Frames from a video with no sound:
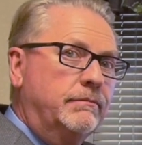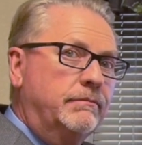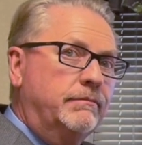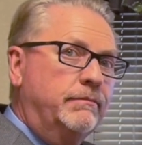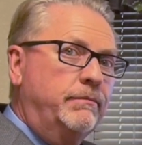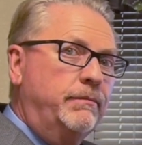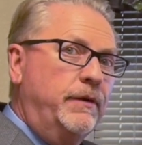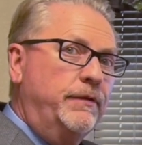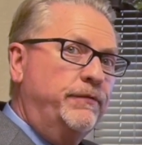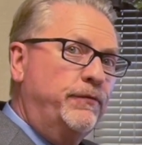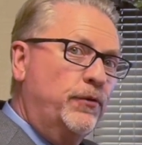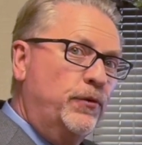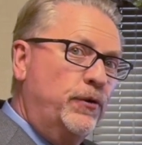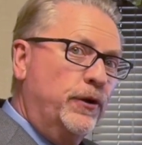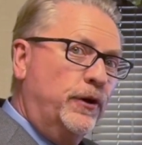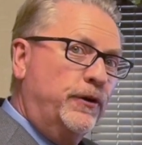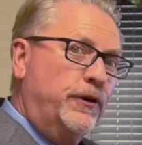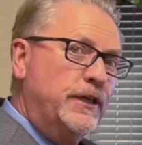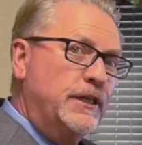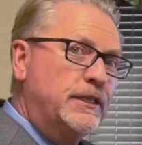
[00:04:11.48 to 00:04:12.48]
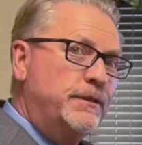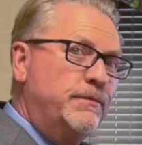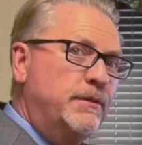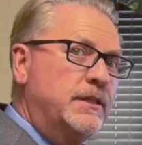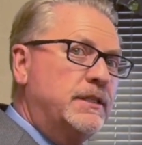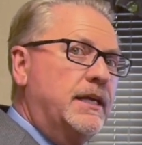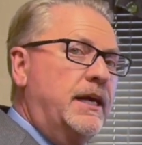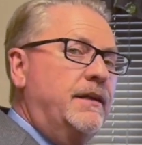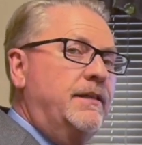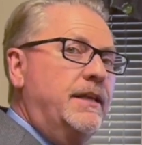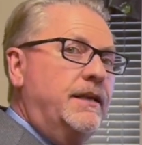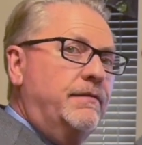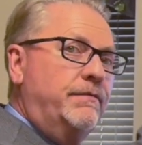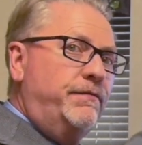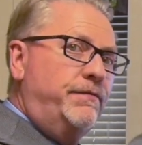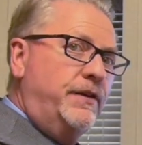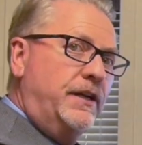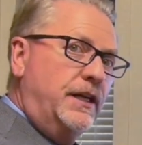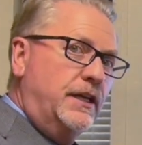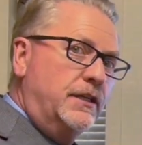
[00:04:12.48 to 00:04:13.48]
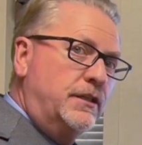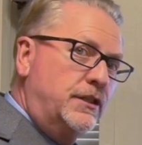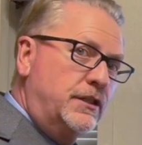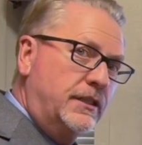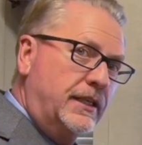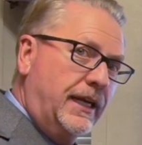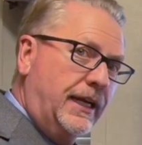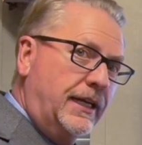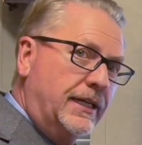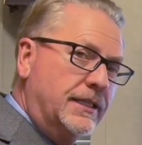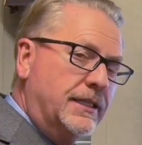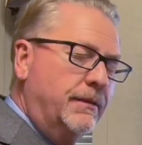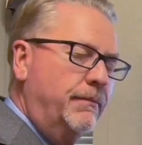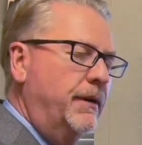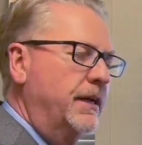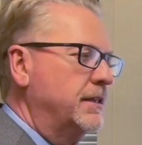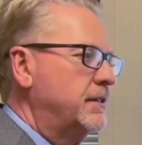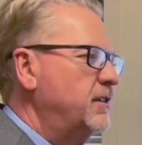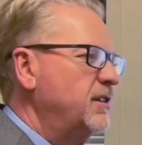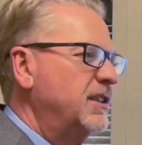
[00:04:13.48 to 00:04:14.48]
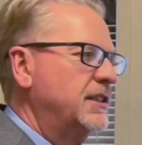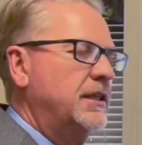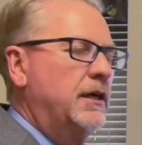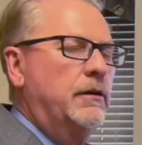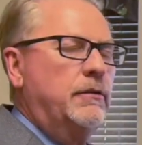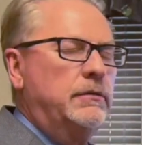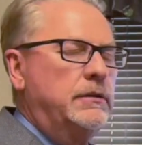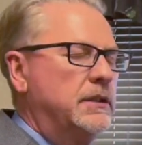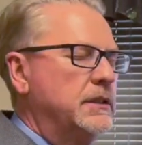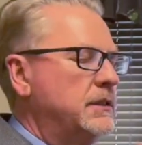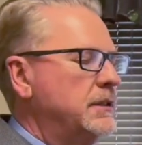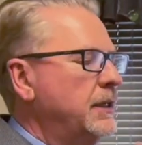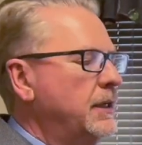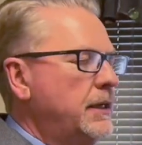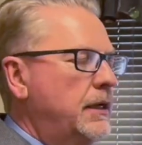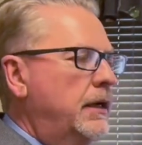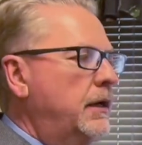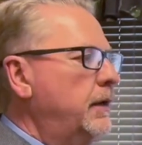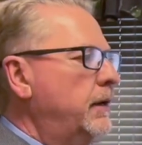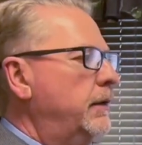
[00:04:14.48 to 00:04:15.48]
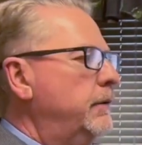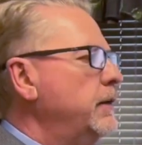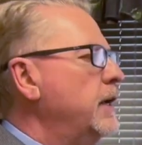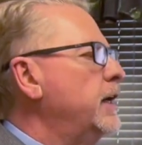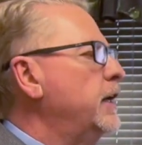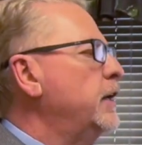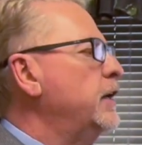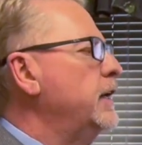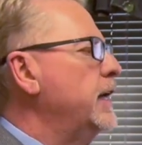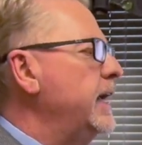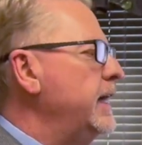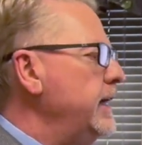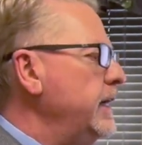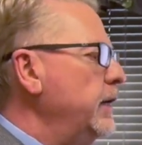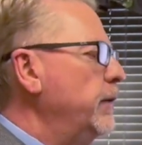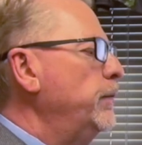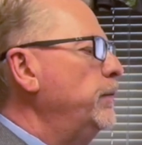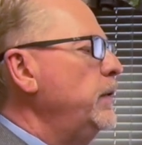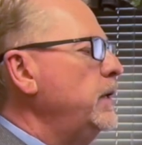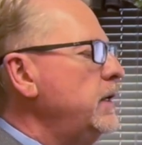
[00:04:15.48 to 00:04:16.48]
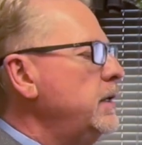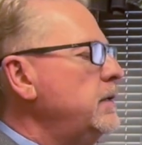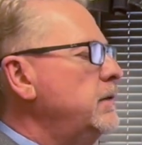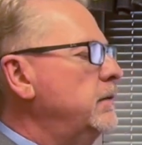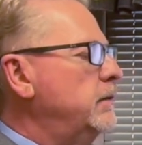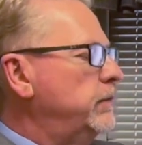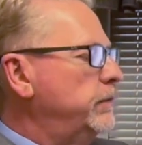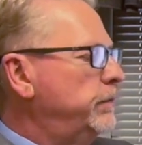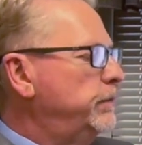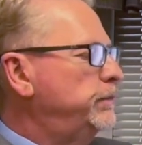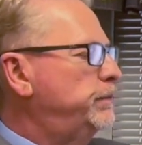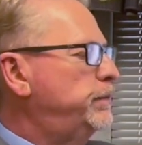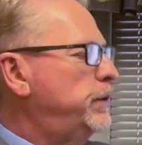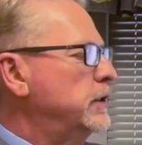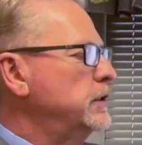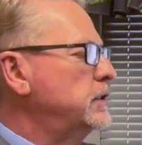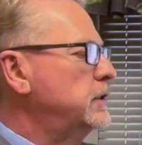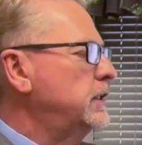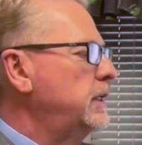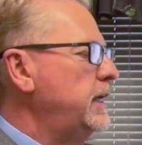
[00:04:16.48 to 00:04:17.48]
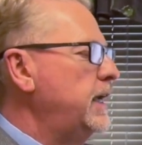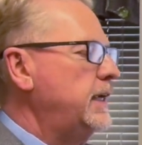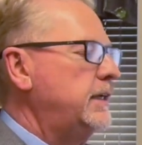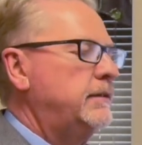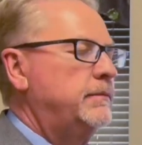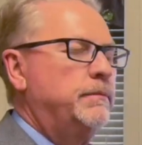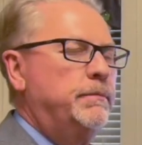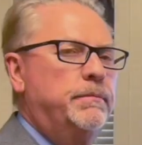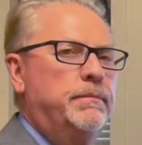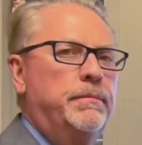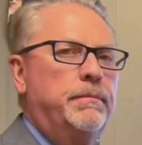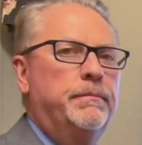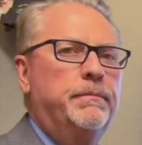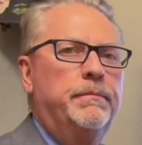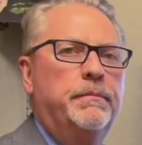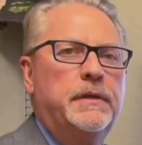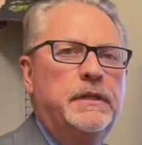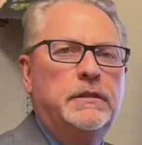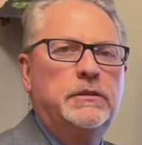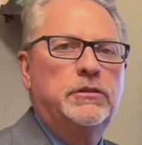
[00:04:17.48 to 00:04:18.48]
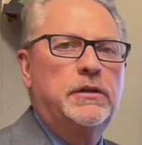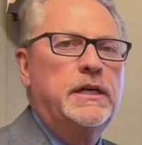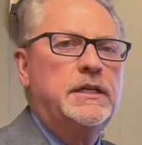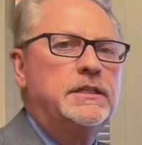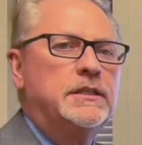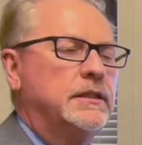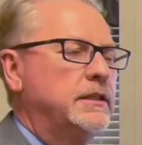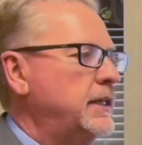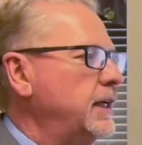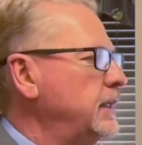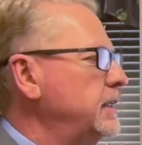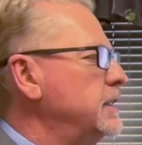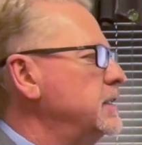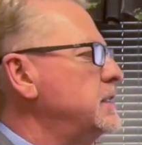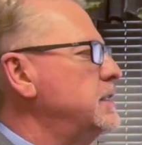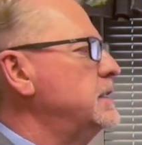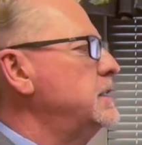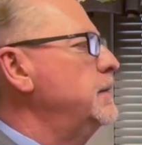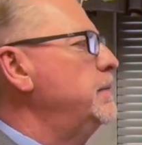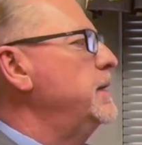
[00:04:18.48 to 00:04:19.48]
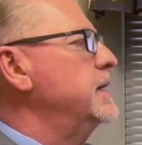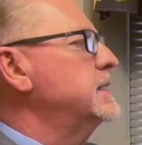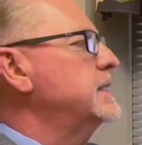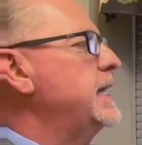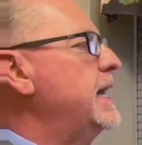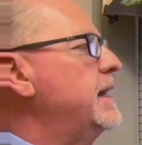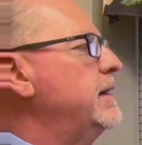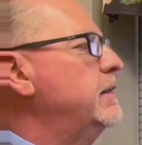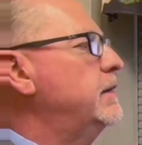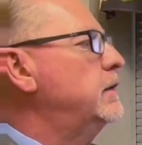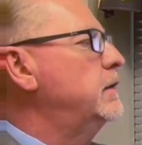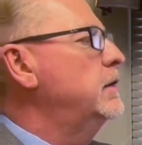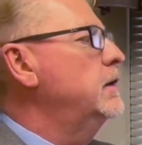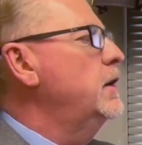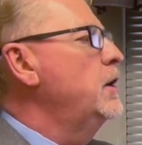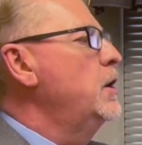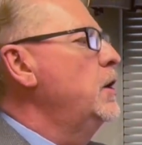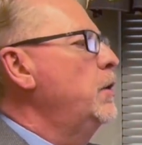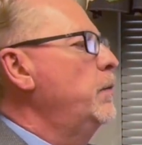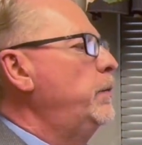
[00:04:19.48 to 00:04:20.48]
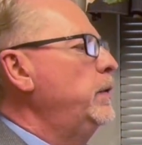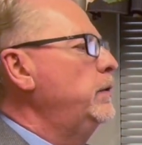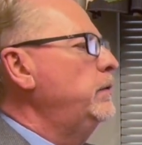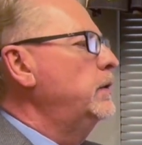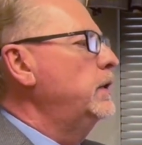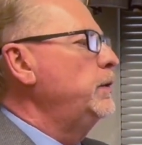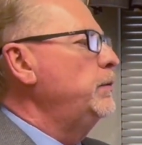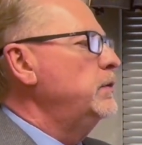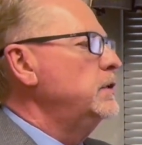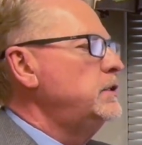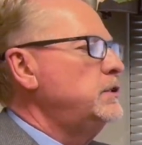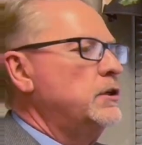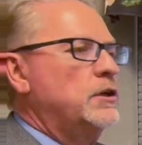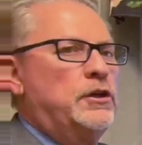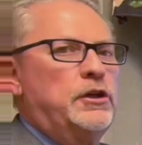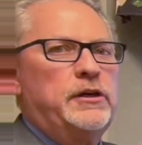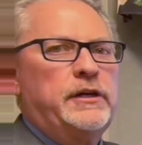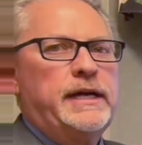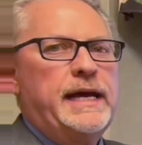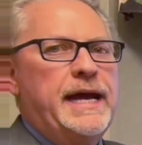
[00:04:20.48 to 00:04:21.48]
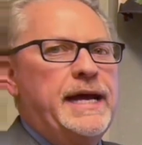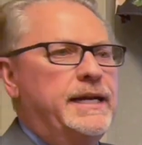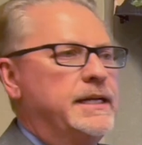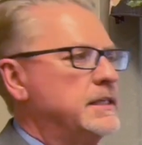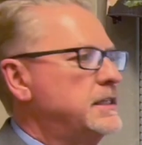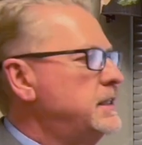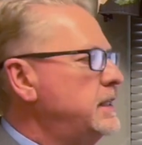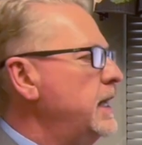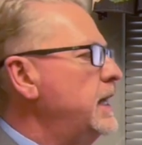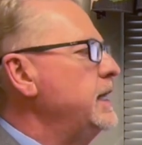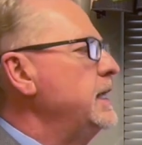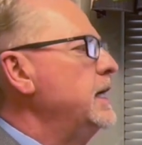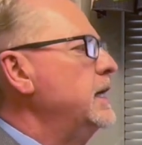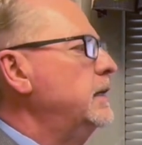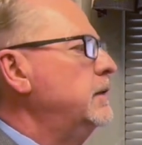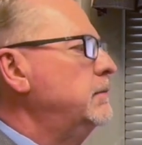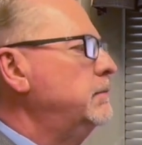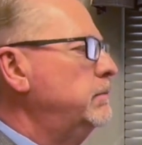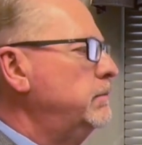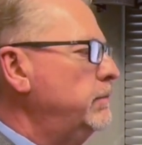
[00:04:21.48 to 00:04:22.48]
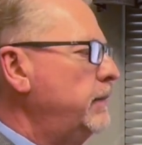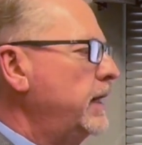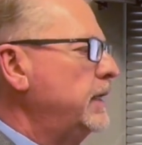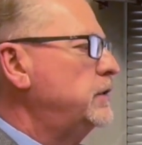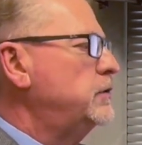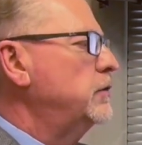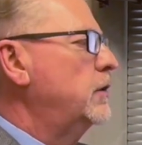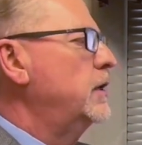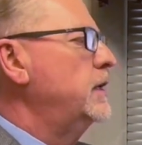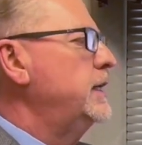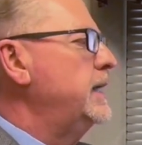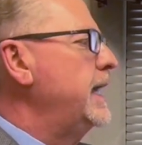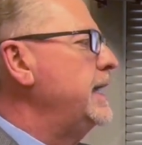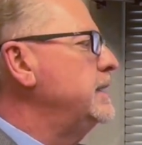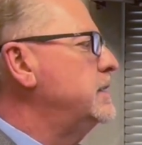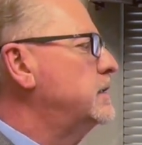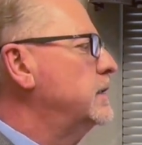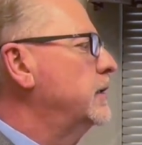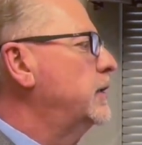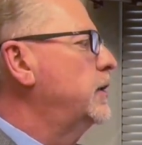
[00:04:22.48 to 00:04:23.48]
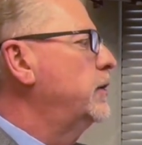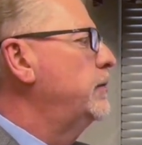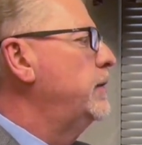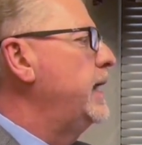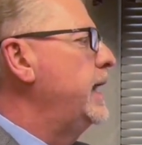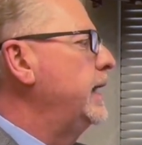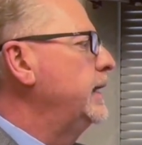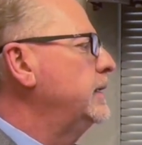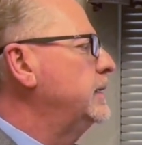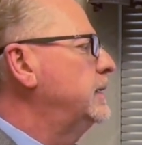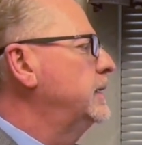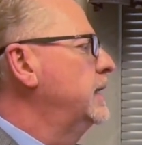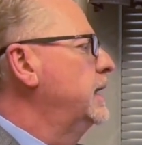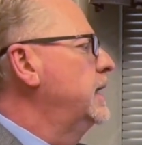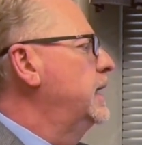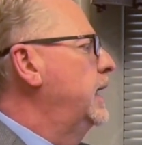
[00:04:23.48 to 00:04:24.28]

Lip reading: before Christmas, and then finish second semester. So just not a good idea. We personally, administration, think this is the best calendar. We really want you to look at it, study it, make sure our dates are correct.